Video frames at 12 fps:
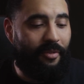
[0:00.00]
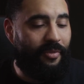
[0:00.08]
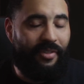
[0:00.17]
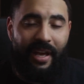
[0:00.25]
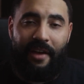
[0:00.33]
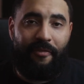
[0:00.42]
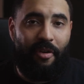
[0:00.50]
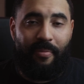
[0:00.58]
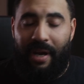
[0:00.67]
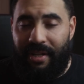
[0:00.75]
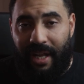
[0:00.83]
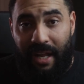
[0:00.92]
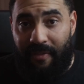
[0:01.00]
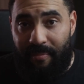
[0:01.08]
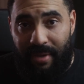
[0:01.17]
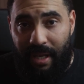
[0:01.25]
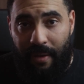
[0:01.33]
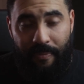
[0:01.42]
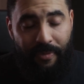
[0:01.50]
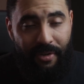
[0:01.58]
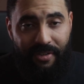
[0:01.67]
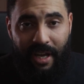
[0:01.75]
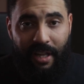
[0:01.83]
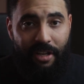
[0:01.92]
And the iPhone might not even be their
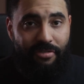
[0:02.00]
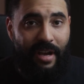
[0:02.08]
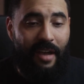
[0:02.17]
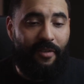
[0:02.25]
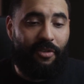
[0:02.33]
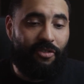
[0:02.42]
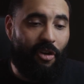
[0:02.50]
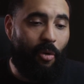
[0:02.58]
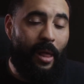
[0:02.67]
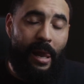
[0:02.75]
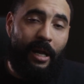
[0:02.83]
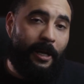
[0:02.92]
daily driver. So